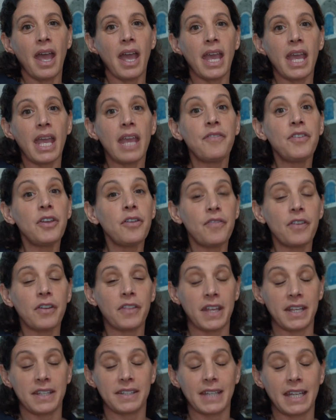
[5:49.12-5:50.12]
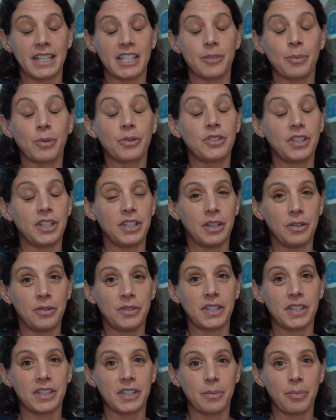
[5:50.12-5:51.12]
If you feel that it's sensible to use
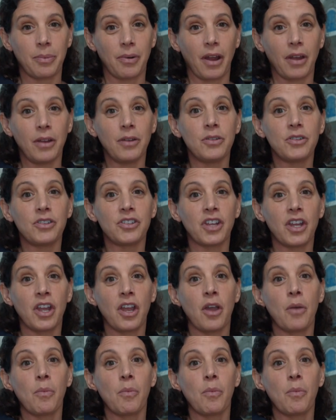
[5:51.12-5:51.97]
this approach,